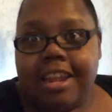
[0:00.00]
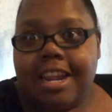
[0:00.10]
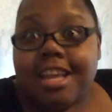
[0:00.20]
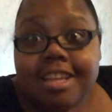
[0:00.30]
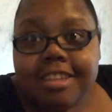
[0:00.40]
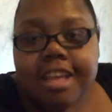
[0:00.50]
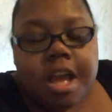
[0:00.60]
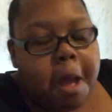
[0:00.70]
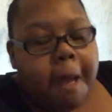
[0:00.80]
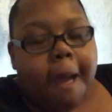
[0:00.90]
than it is.
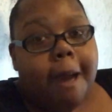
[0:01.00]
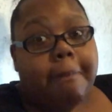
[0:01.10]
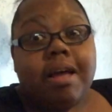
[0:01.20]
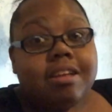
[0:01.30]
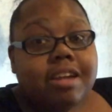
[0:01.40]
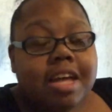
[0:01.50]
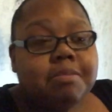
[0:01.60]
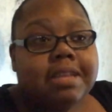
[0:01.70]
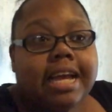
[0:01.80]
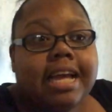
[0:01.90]
I apologize,
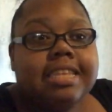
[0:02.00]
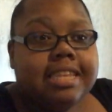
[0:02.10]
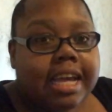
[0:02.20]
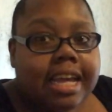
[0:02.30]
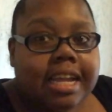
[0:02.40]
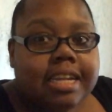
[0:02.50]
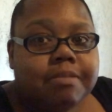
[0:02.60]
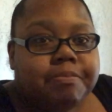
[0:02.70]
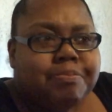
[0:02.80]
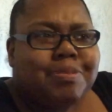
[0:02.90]
but like I said,
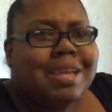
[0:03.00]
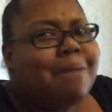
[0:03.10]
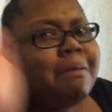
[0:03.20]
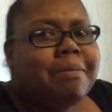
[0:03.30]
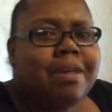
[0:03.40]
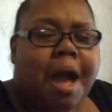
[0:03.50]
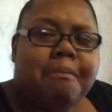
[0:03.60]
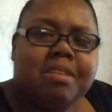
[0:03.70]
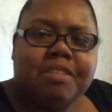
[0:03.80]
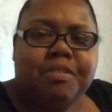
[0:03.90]
hit me up in the
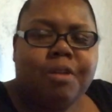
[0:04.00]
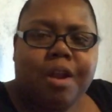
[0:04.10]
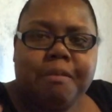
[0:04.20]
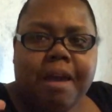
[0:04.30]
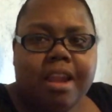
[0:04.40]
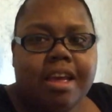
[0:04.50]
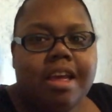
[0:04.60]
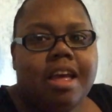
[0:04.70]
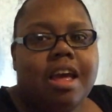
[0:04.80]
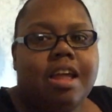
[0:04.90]
comments if you heard about it.
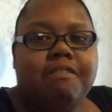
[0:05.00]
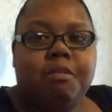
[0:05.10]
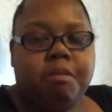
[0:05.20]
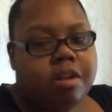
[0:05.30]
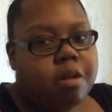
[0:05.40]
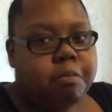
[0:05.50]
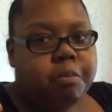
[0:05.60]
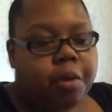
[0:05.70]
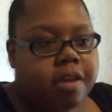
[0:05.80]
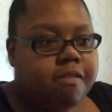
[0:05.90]
If you want to know
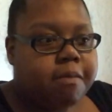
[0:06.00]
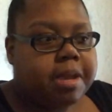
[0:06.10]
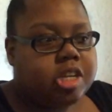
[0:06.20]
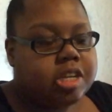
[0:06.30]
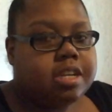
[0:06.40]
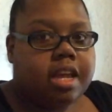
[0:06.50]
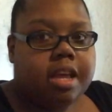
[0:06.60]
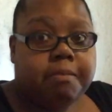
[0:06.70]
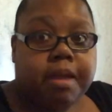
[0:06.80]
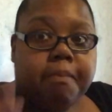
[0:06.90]
more information,
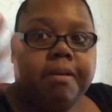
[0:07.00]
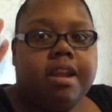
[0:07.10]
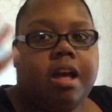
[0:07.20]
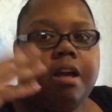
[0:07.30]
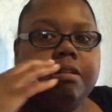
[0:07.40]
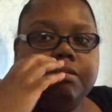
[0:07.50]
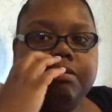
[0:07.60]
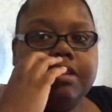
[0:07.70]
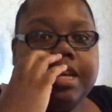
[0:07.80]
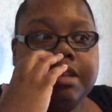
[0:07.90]
hit me up and I'll
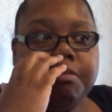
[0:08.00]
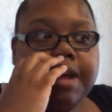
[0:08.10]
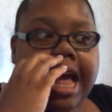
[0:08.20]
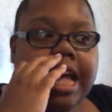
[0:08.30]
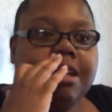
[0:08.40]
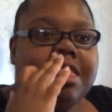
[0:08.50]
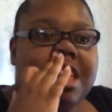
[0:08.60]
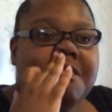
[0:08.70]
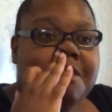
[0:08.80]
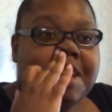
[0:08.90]
get
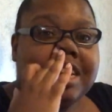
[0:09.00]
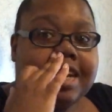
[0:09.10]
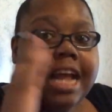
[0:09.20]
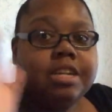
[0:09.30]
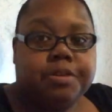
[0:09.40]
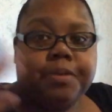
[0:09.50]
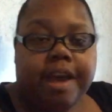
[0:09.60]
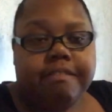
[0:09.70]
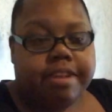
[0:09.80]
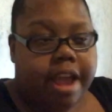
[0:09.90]
the information I do
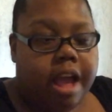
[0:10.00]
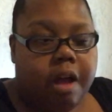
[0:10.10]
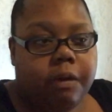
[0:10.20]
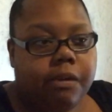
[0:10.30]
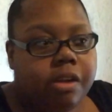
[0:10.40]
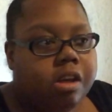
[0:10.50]
have now